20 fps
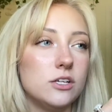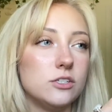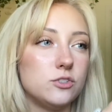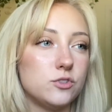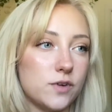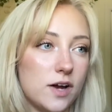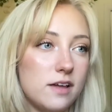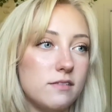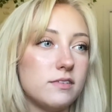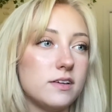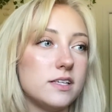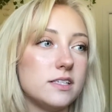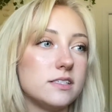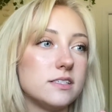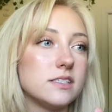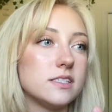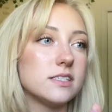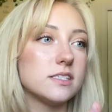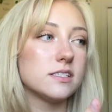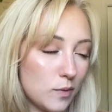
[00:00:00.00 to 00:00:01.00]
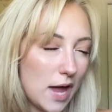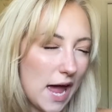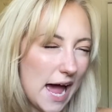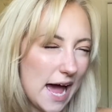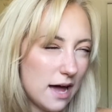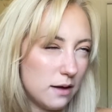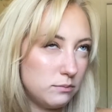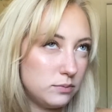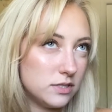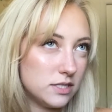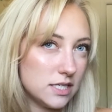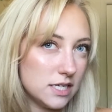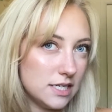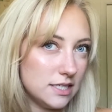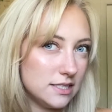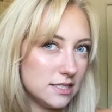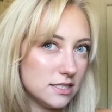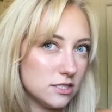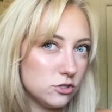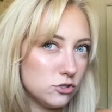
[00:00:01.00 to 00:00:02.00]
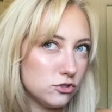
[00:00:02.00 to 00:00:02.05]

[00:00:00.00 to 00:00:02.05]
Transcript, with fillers: Draven's absence,